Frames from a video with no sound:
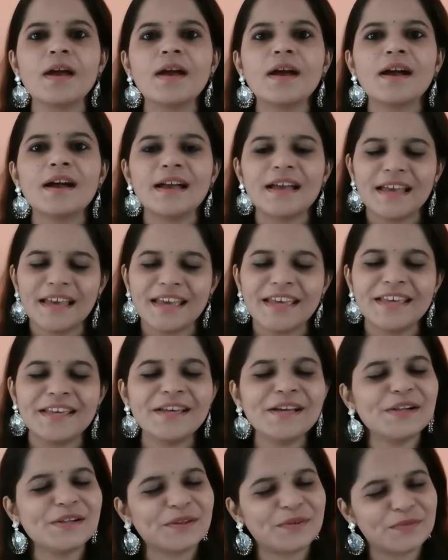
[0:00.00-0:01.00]

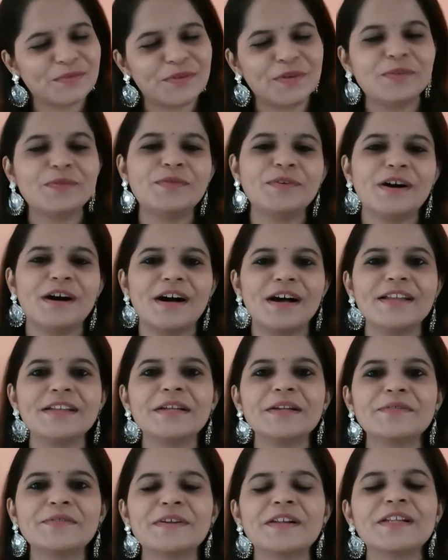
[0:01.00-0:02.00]
Hey, hello
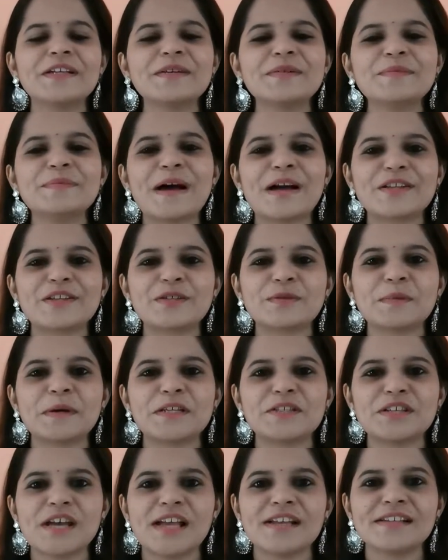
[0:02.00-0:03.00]
everyone, and welcome back to
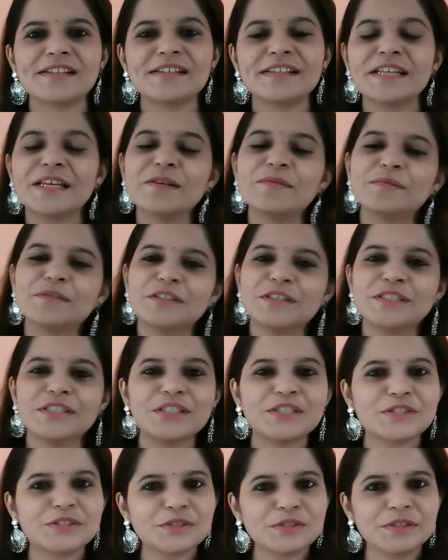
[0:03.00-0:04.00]
my channel name
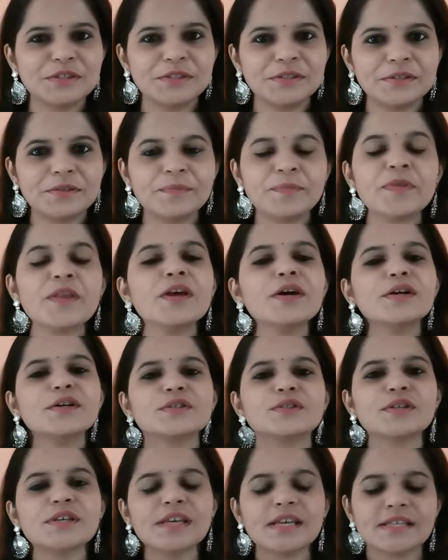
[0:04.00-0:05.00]
Learning to Learn.
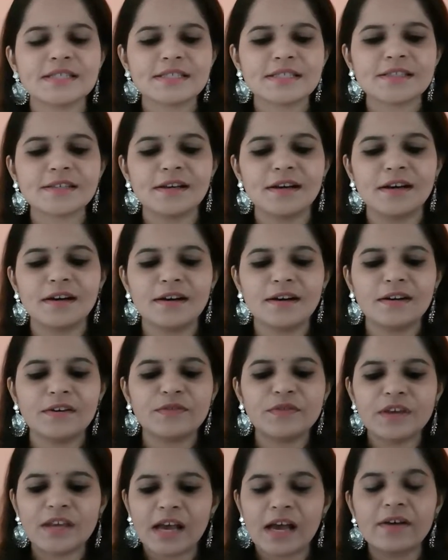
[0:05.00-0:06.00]
So yes,
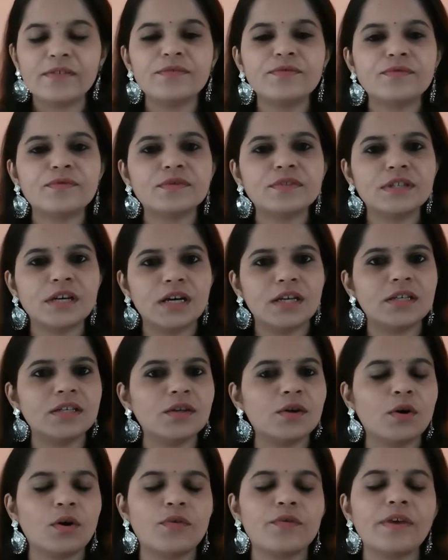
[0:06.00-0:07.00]
we have
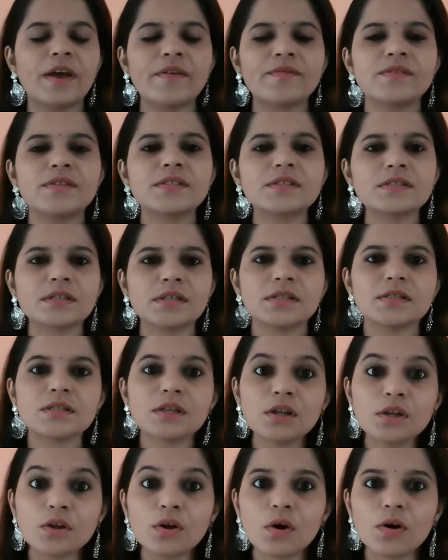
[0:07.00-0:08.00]
done or we have
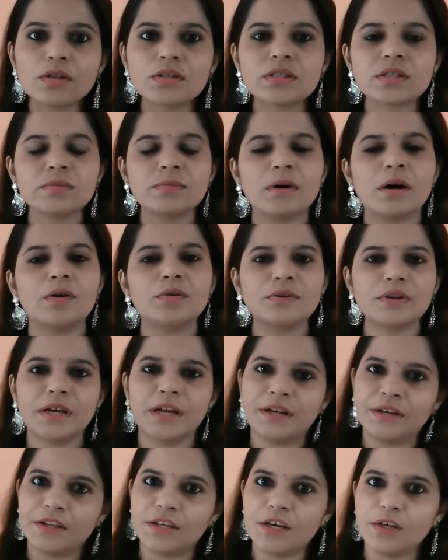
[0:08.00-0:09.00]
discussed a lot about
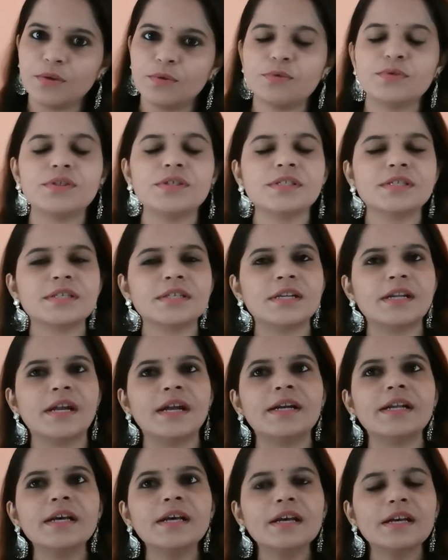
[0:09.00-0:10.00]
NTA UGC
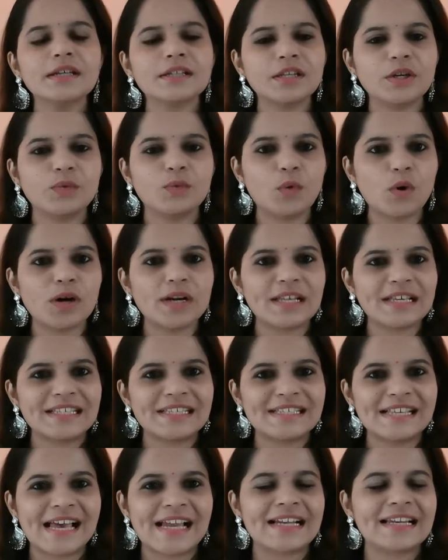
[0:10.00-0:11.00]
net. That what
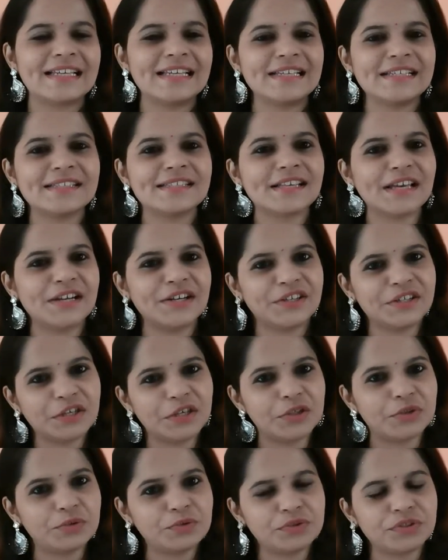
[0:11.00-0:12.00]
exactly is
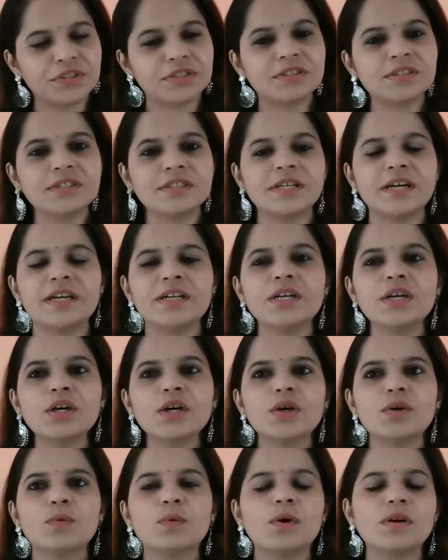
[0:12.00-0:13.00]
NTA UGC net?
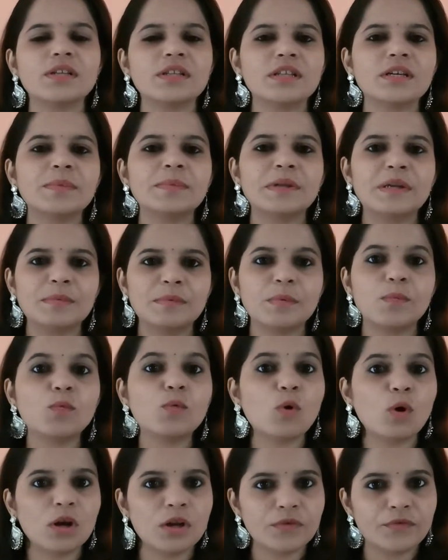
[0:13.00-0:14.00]
What are the
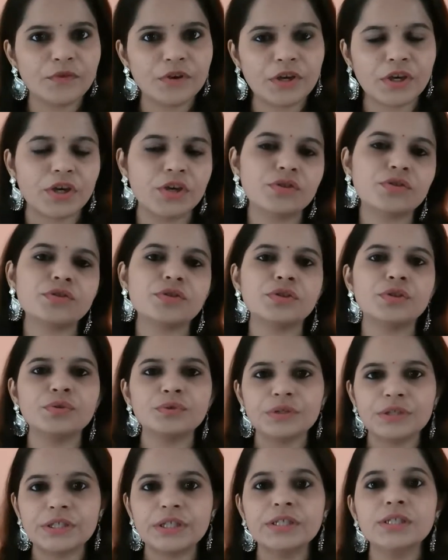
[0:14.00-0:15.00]
minimum qualification
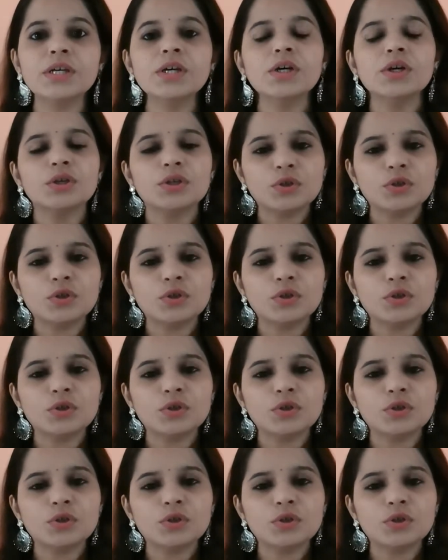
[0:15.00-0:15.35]
you need